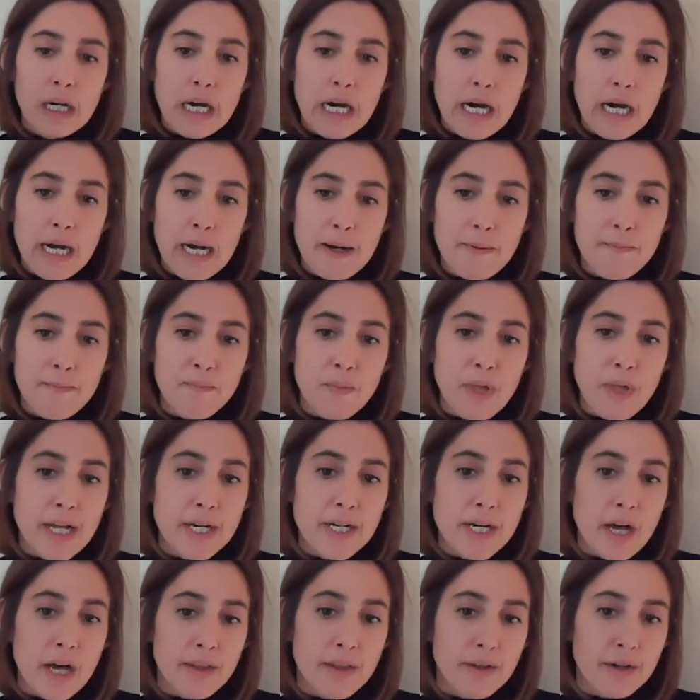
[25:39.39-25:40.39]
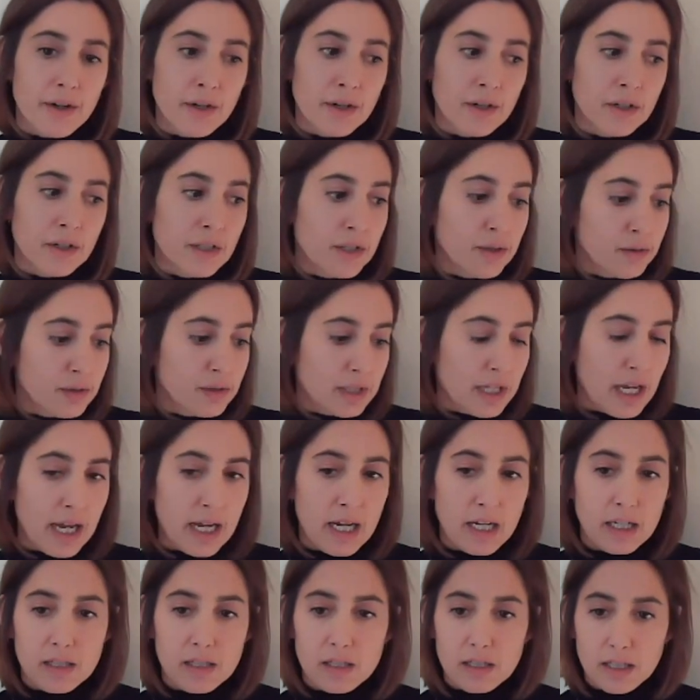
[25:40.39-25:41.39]
Another use
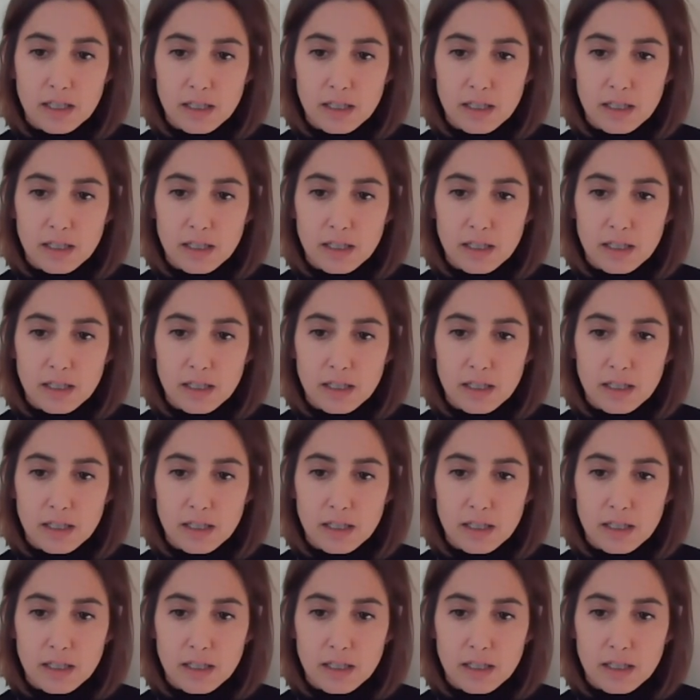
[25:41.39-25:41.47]
case